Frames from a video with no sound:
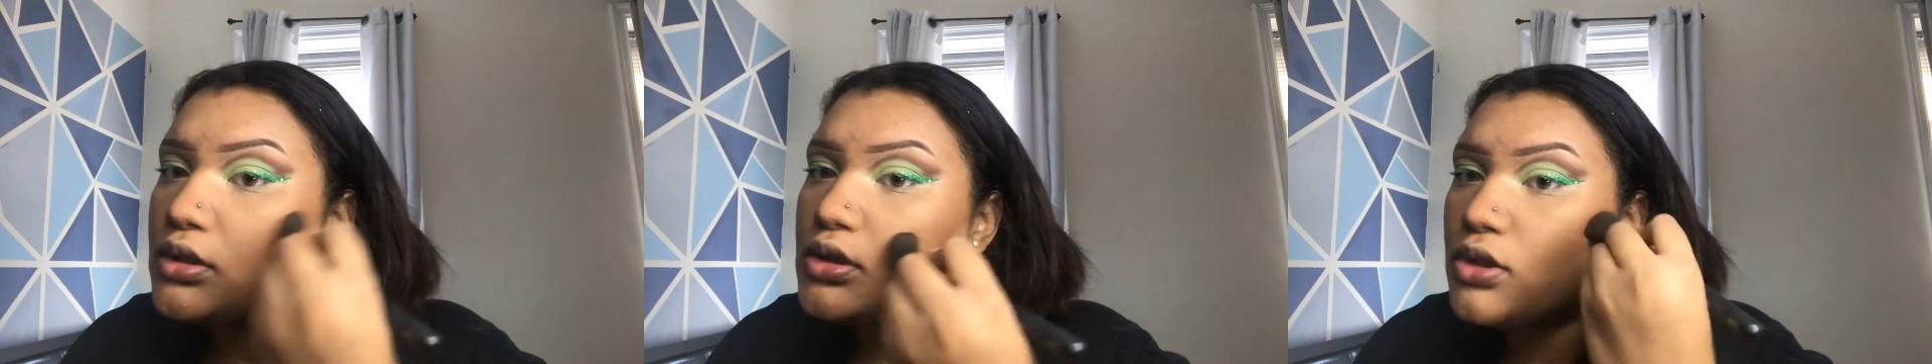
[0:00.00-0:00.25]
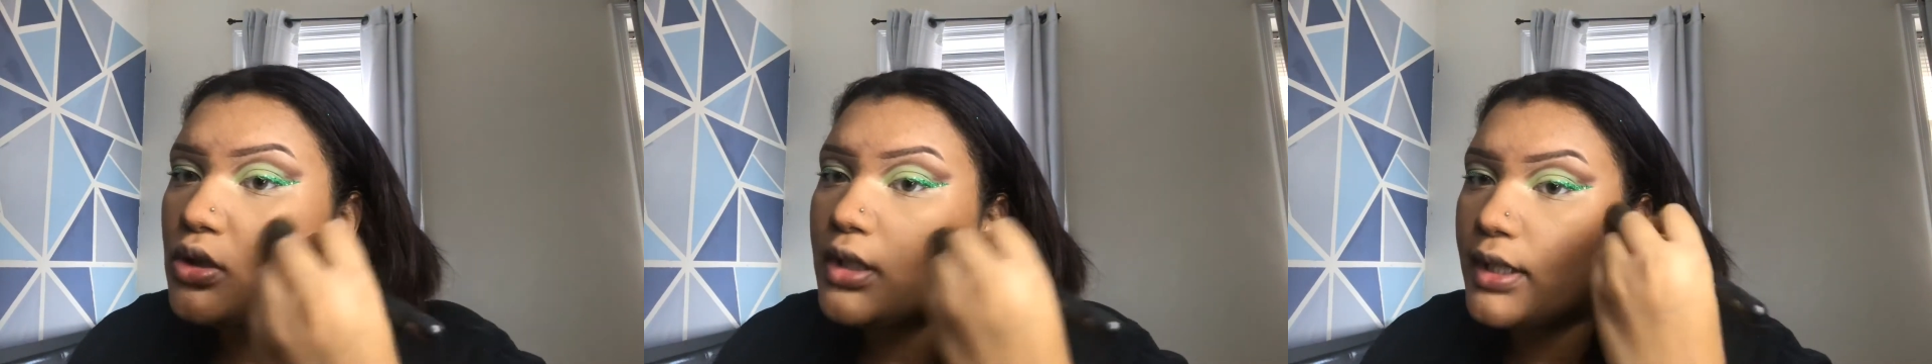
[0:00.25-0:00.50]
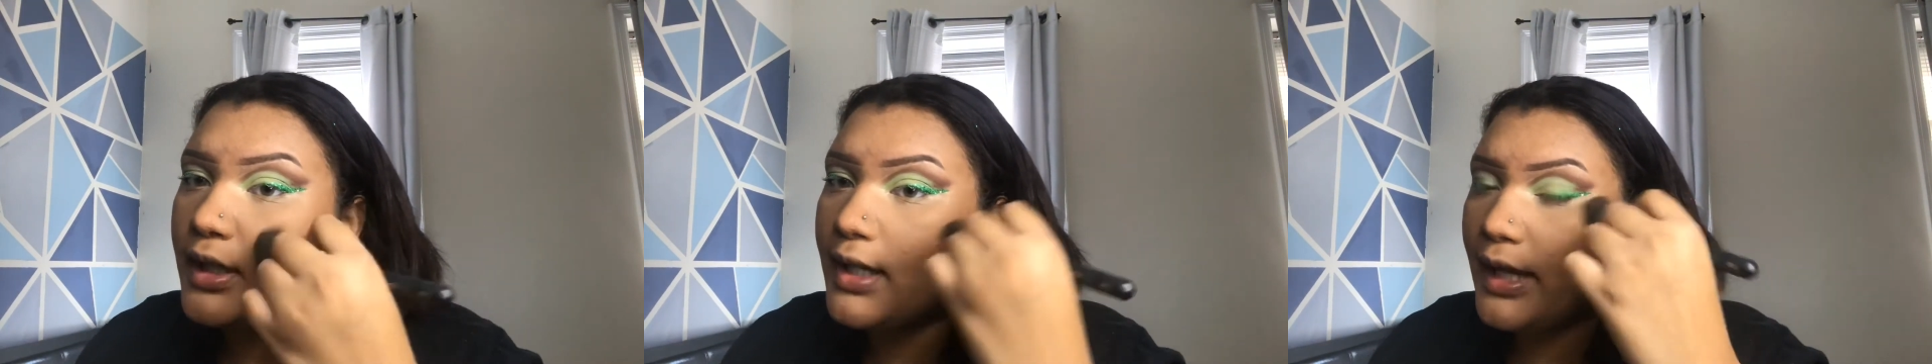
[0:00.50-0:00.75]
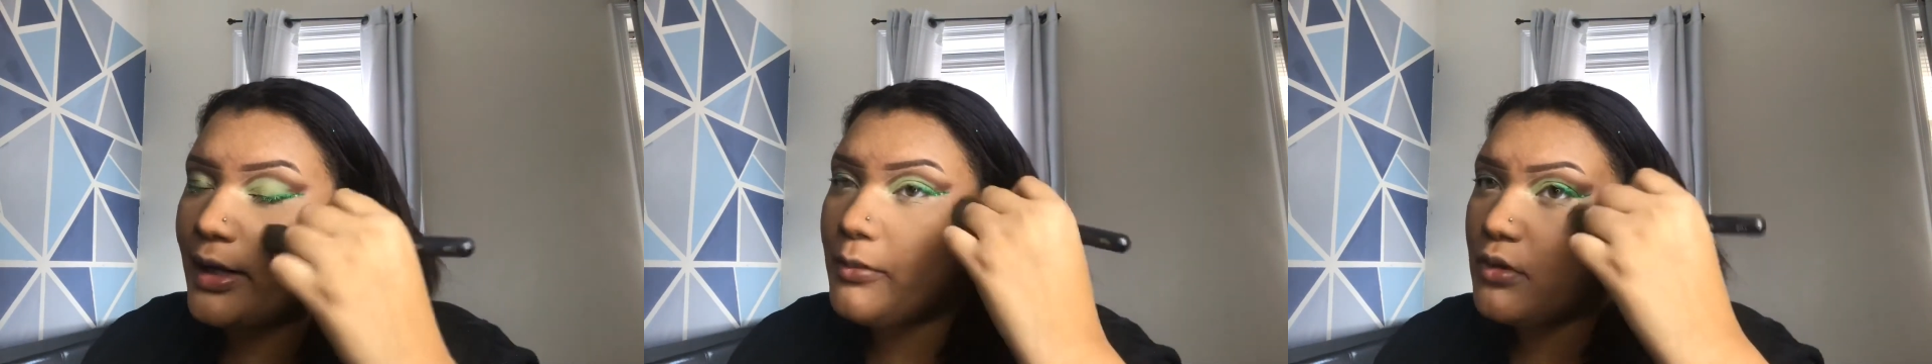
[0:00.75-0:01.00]
So on
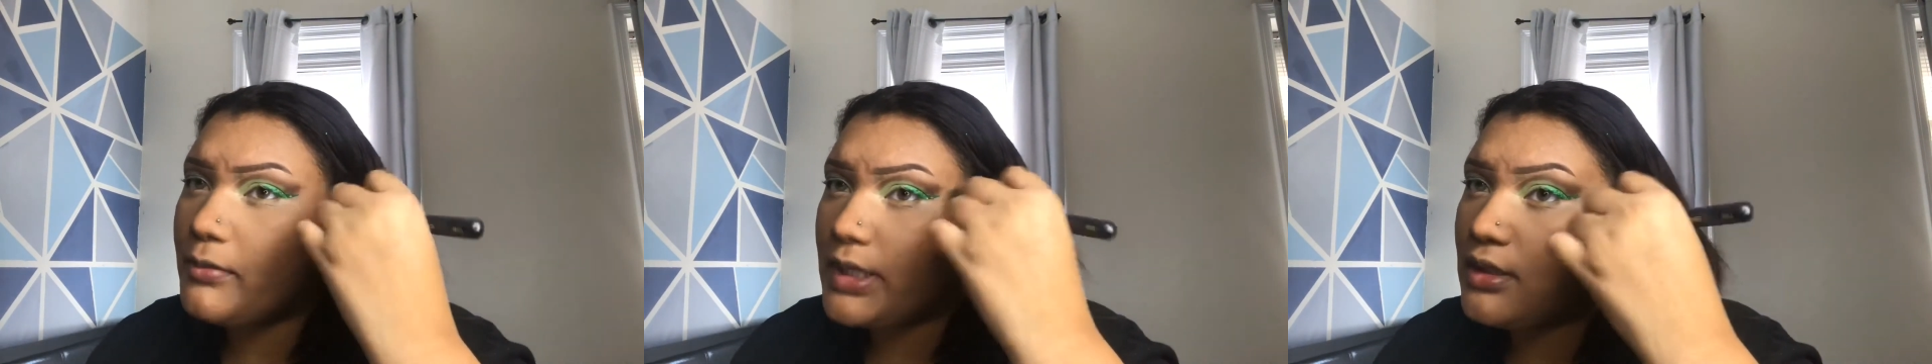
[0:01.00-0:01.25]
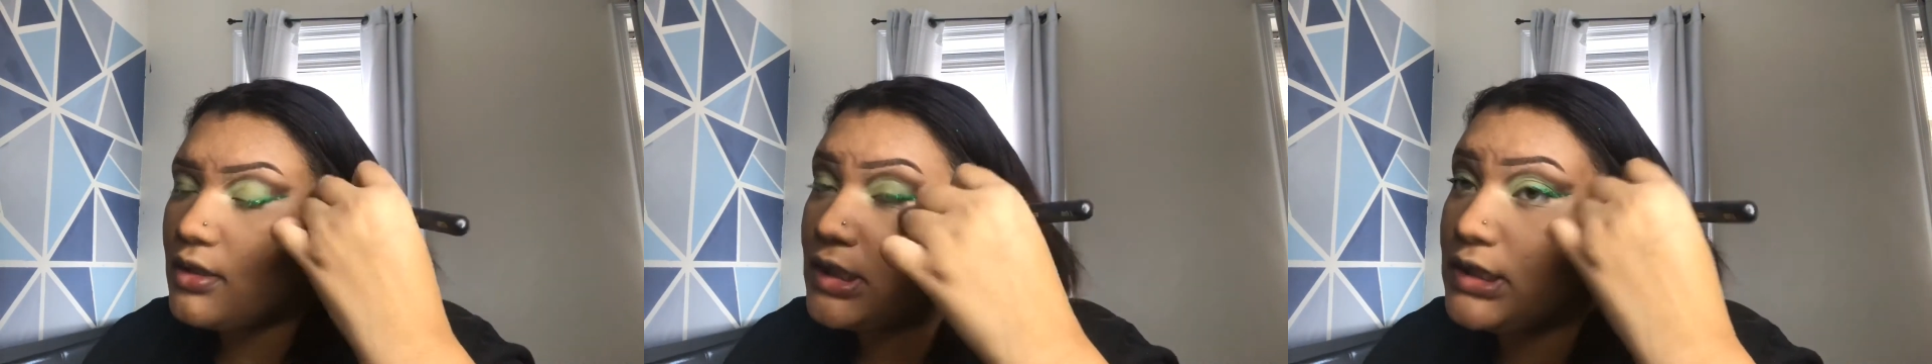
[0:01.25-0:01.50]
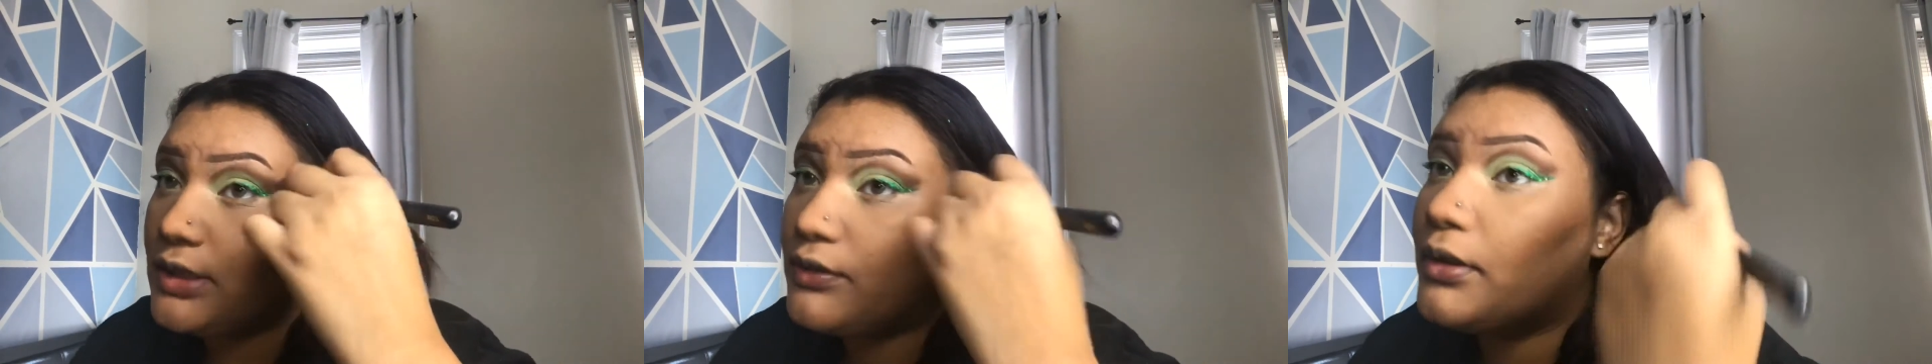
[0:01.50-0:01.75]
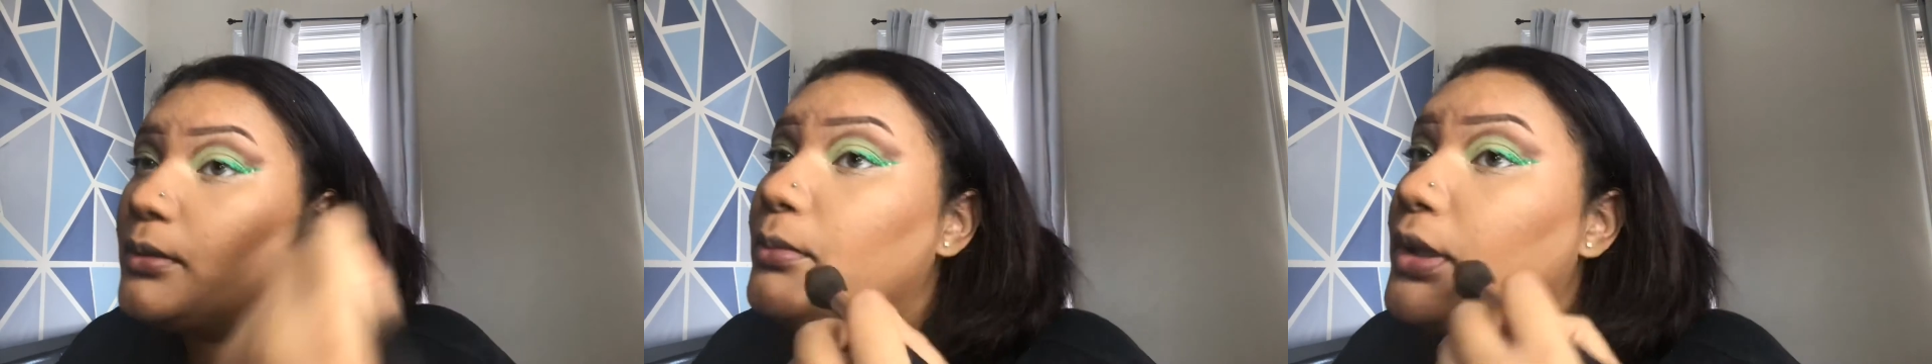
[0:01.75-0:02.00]
camera it may look different,